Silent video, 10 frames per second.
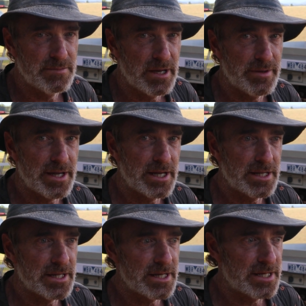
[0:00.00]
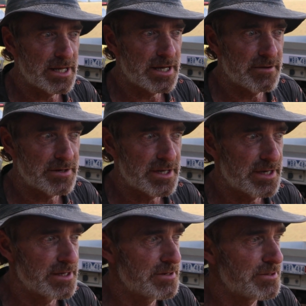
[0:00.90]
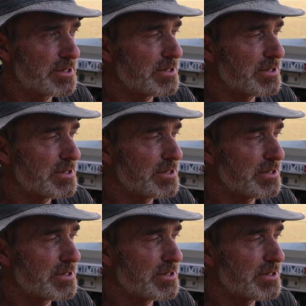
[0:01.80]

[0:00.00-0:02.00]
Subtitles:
maybe get it done in half a day, who